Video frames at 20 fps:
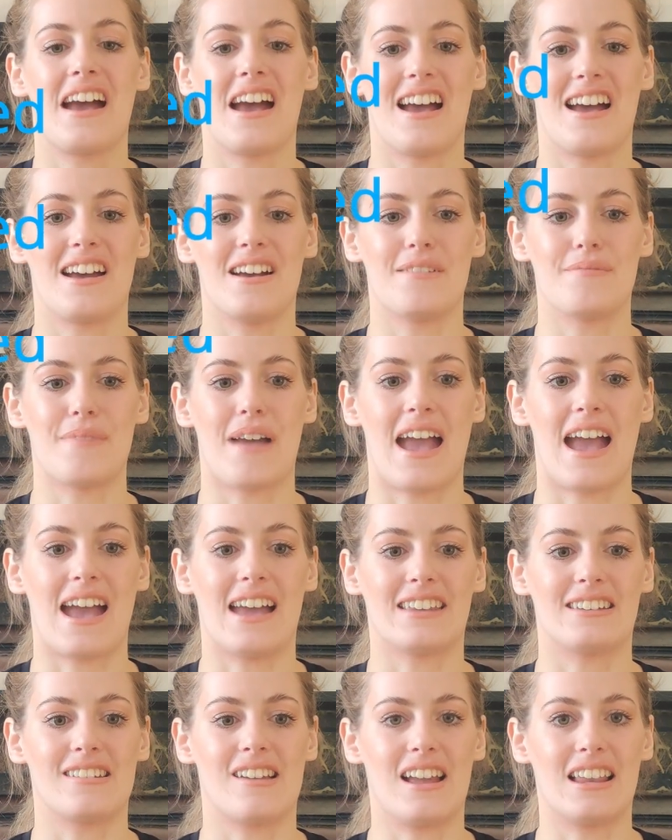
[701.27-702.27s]

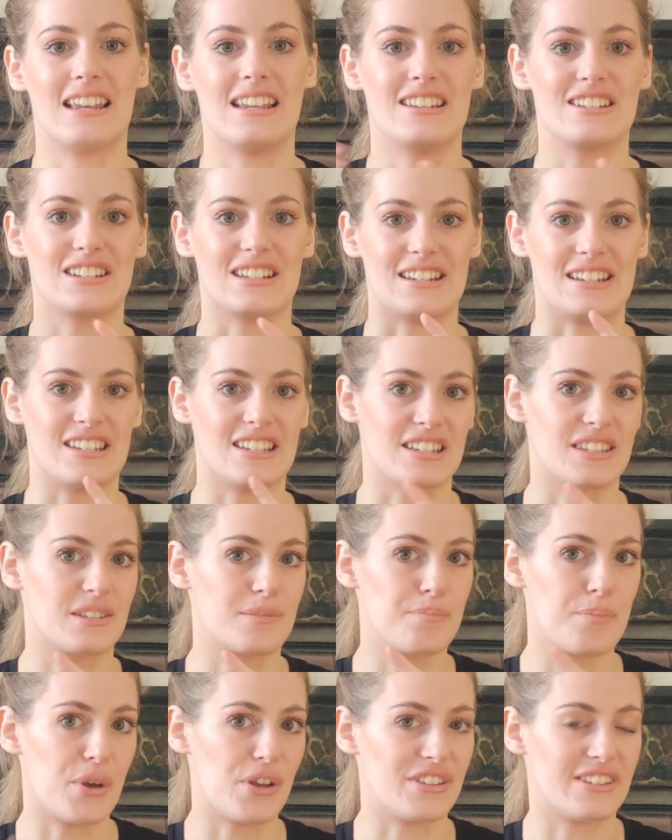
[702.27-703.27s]
and I literally
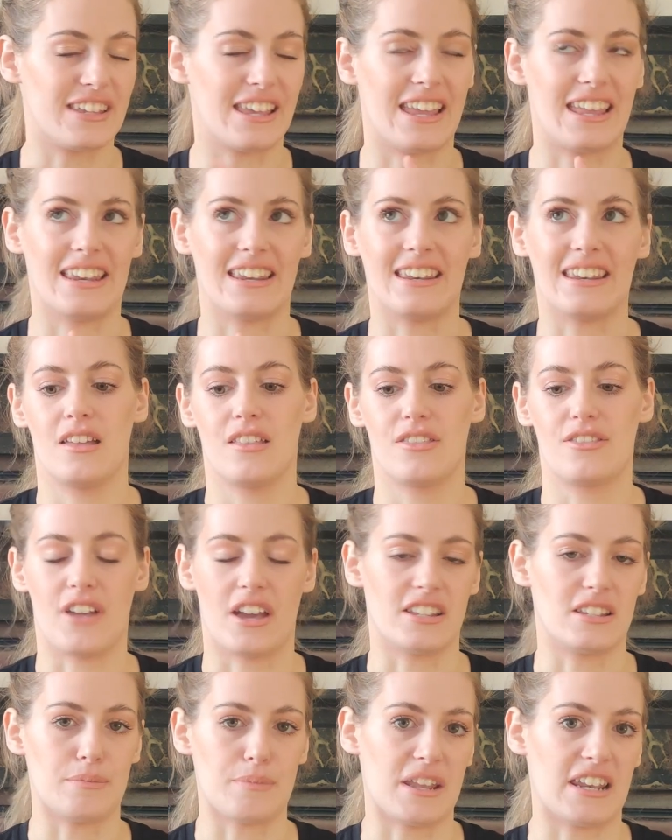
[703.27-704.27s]
just put in
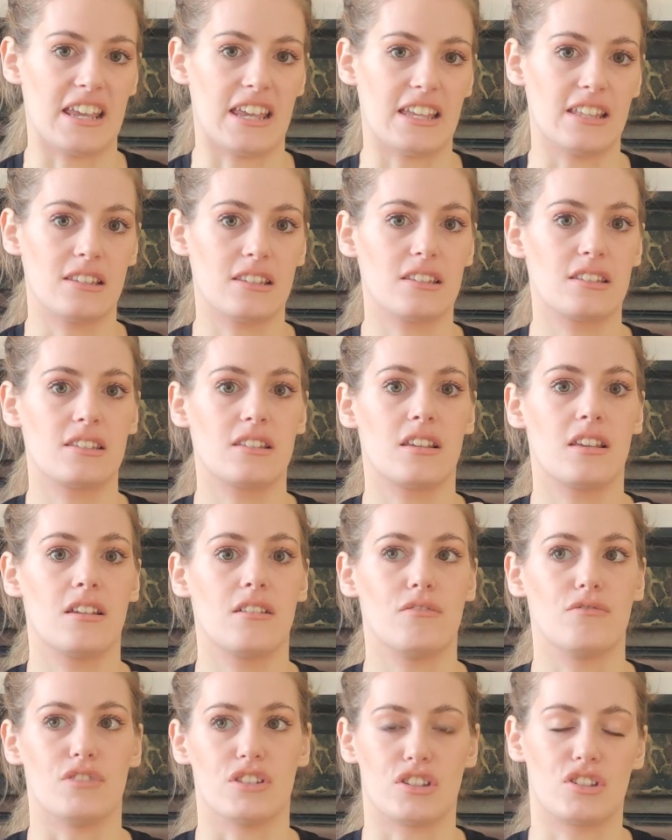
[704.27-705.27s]
30 minutes
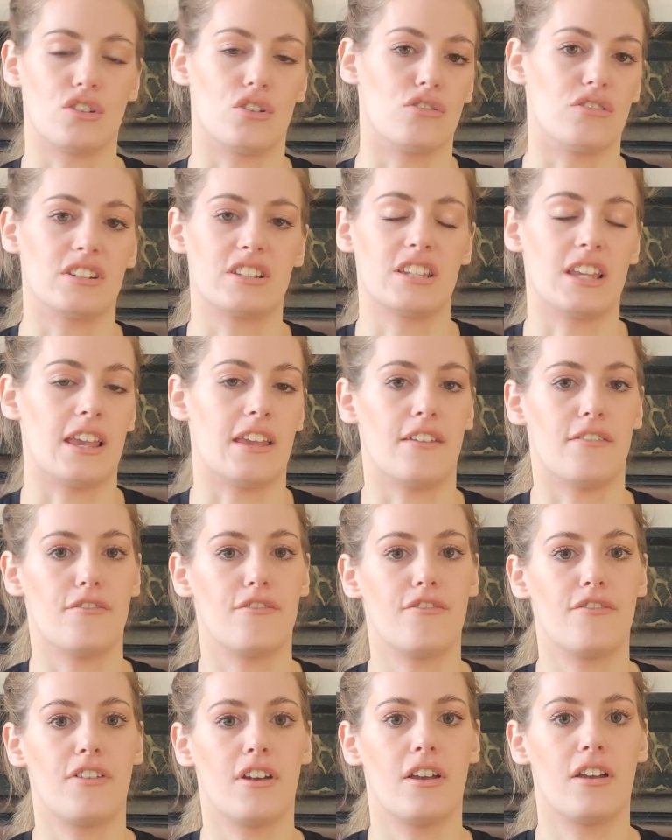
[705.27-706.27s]

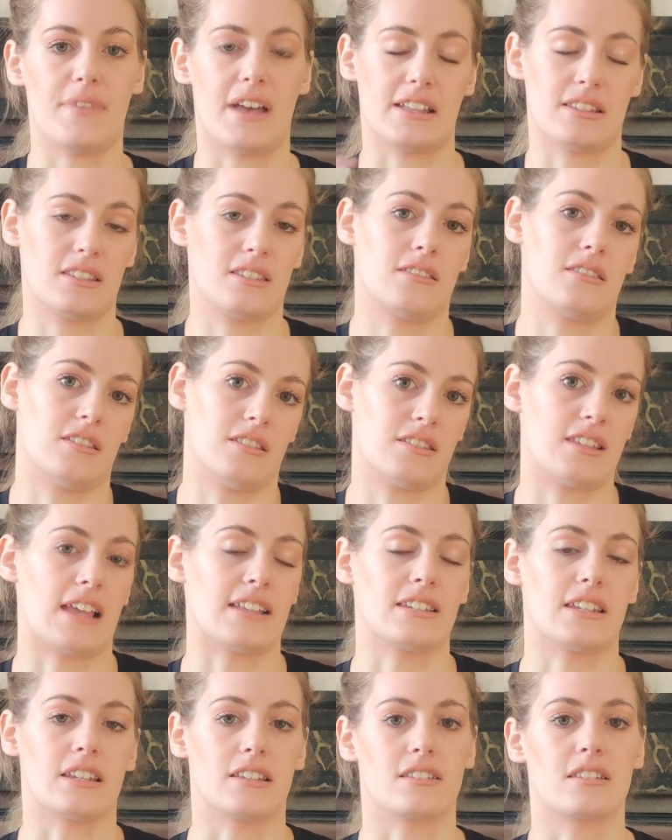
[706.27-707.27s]
restorative. That's the
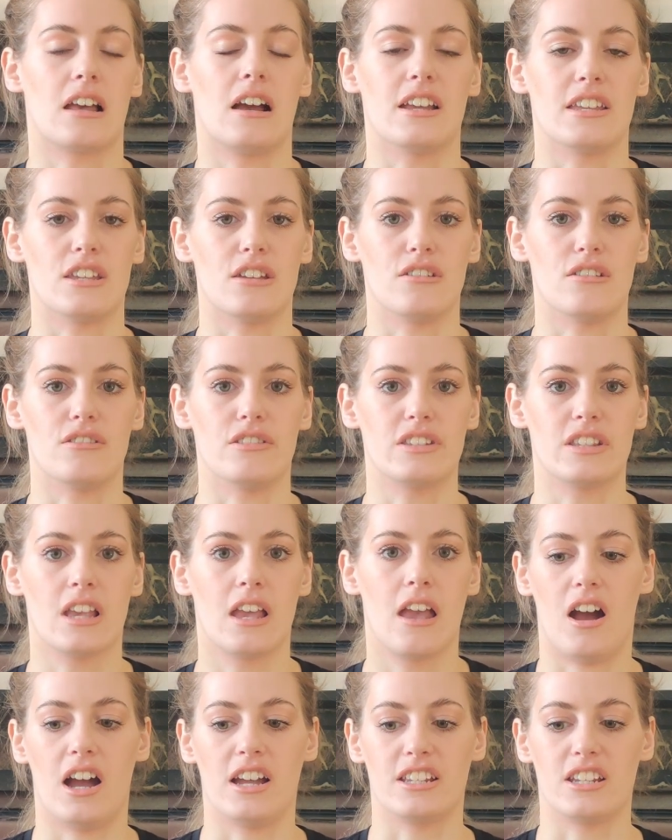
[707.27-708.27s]
settings that I use.
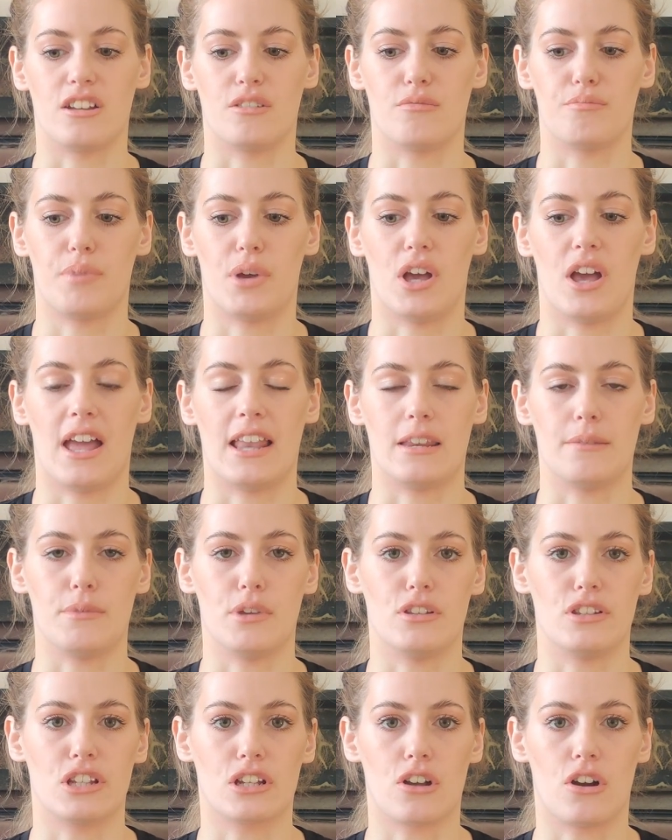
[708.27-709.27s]
I don't put any
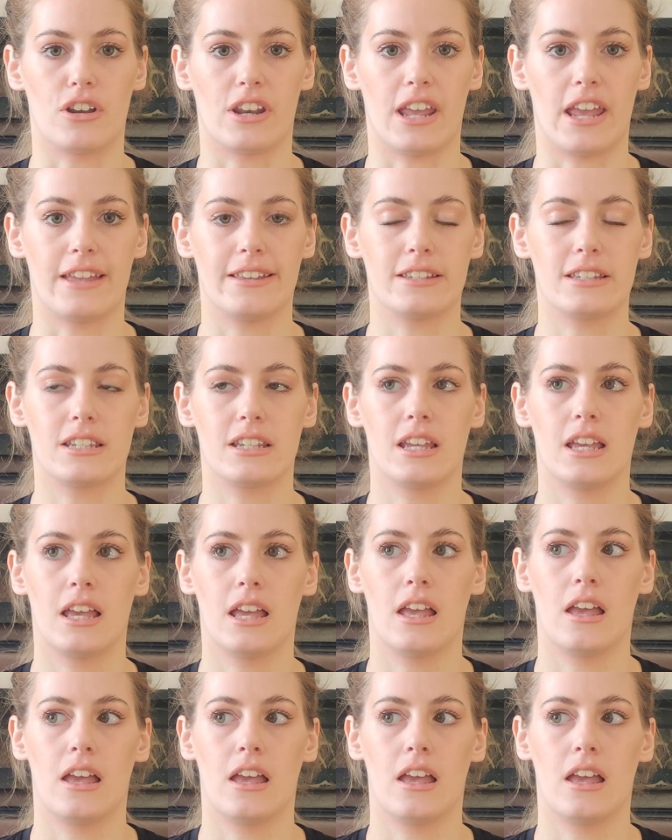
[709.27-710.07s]
music on it,